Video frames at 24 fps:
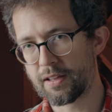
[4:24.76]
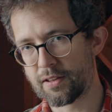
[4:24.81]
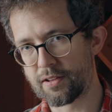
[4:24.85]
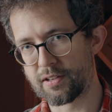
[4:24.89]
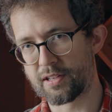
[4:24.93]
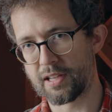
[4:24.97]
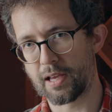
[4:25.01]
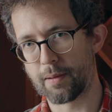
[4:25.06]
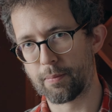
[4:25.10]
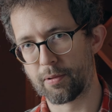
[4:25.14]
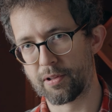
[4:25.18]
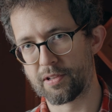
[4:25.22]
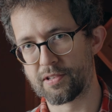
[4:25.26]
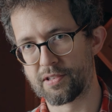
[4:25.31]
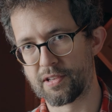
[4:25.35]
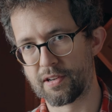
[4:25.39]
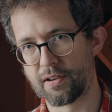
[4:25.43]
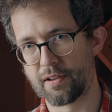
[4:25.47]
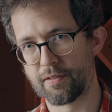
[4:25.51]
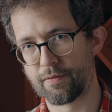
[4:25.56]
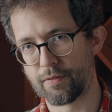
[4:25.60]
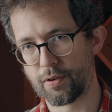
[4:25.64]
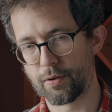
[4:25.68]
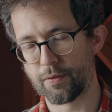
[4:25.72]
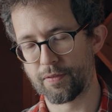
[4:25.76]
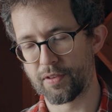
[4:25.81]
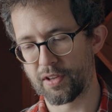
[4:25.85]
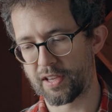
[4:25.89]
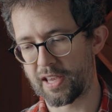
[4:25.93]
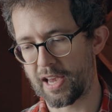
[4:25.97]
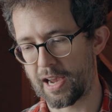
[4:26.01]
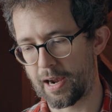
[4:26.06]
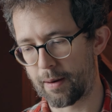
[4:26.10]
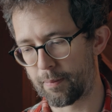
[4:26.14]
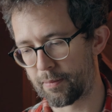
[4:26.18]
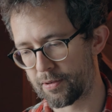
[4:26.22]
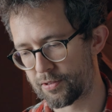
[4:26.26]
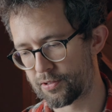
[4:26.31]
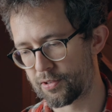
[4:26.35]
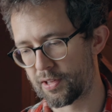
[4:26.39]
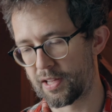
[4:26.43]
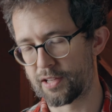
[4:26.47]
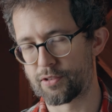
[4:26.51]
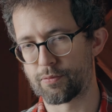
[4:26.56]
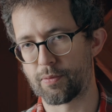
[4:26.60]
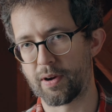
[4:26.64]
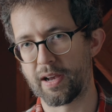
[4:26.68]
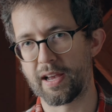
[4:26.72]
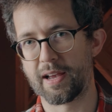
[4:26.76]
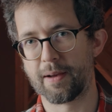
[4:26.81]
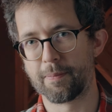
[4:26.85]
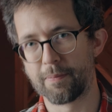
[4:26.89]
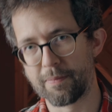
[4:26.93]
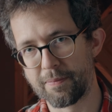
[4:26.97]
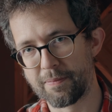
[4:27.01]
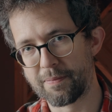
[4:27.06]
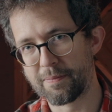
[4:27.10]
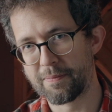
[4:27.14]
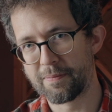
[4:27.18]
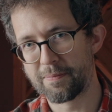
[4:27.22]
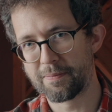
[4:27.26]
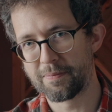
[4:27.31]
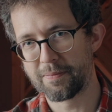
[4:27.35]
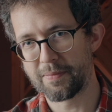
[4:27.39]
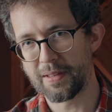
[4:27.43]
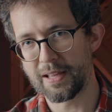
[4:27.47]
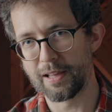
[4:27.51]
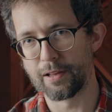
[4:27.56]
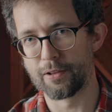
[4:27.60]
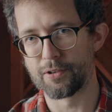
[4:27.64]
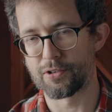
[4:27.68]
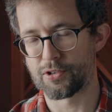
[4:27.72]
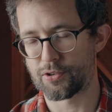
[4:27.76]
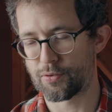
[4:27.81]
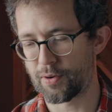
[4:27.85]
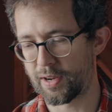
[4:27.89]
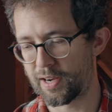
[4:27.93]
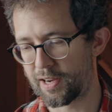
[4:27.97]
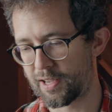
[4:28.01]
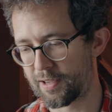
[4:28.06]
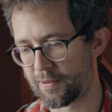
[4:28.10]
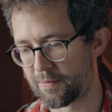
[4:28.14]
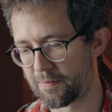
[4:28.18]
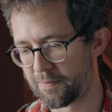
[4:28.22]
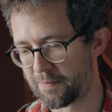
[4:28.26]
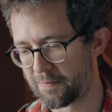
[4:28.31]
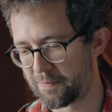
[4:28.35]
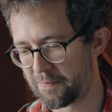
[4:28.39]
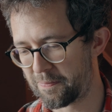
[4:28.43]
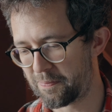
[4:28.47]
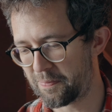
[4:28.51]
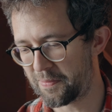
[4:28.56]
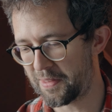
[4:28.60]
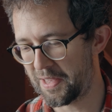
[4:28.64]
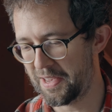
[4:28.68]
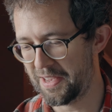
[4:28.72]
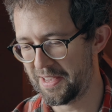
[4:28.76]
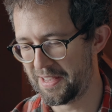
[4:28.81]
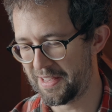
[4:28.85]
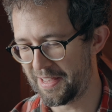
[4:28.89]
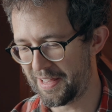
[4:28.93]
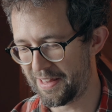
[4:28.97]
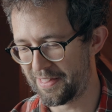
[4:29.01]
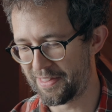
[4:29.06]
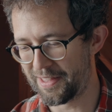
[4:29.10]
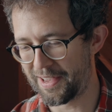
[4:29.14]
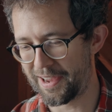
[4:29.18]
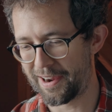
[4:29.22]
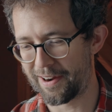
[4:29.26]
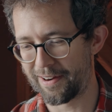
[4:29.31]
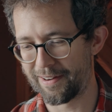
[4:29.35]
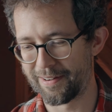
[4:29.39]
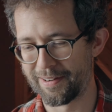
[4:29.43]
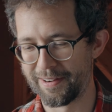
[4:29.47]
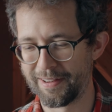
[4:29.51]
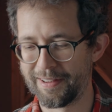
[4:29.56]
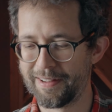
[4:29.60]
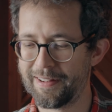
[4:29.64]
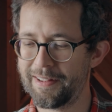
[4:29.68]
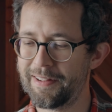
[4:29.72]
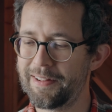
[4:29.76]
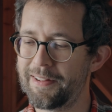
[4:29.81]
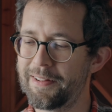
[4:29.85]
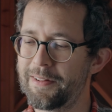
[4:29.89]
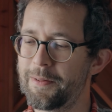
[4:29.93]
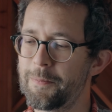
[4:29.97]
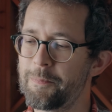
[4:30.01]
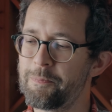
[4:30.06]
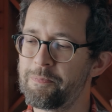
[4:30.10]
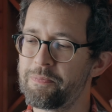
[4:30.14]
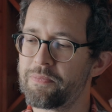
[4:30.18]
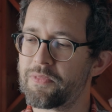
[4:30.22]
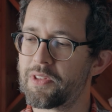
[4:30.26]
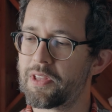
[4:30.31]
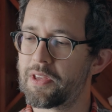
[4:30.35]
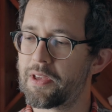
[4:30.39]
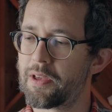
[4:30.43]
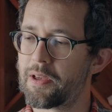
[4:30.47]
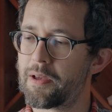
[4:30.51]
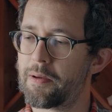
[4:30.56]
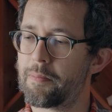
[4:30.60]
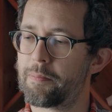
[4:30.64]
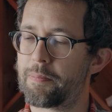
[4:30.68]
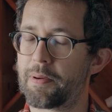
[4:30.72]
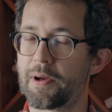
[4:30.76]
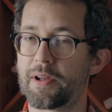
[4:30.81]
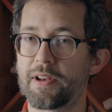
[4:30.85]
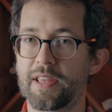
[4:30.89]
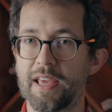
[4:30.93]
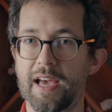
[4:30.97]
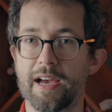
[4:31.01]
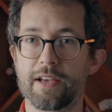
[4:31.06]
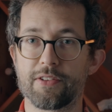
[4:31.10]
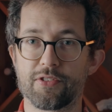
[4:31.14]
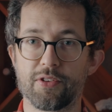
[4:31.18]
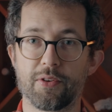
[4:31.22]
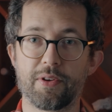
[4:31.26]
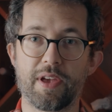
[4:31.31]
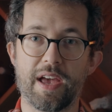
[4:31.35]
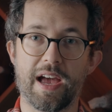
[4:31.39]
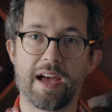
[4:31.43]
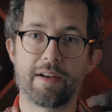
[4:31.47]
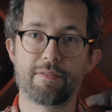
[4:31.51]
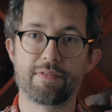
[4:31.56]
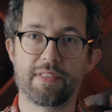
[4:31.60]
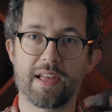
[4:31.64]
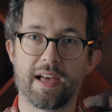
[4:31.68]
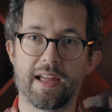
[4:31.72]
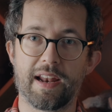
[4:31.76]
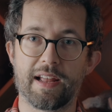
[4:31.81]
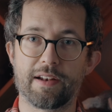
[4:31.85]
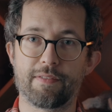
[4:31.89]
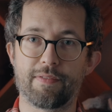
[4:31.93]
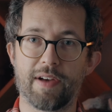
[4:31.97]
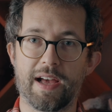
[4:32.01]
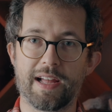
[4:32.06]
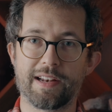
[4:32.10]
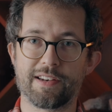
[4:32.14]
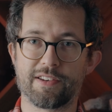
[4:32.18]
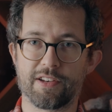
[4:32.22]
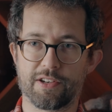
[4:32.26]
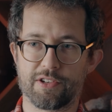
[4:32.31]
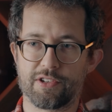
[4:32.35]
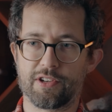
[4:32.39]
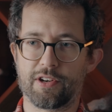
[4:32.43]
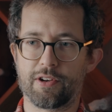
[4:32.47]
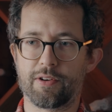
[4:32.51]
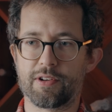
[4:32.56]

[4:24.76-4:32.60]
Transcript: The table isn't in view of the camera, so that's why I'm illustrating in the air. But yeah, so you have that advantage.